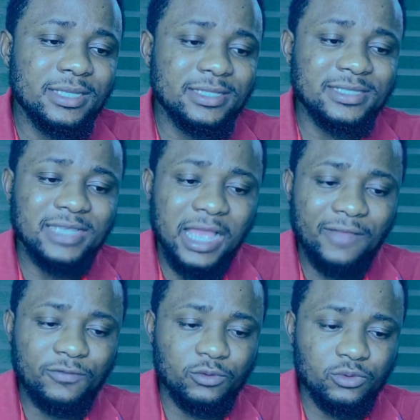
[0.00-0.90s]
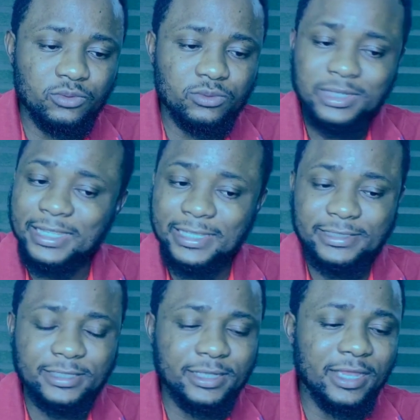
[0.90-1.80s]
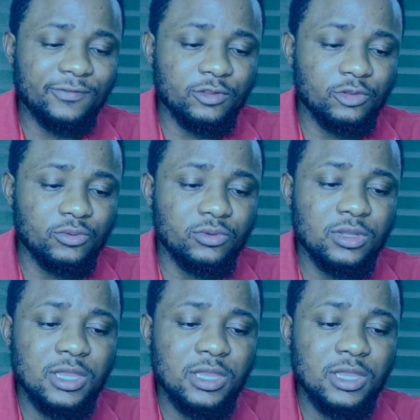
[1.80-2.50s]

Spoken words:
yesterday afternoon,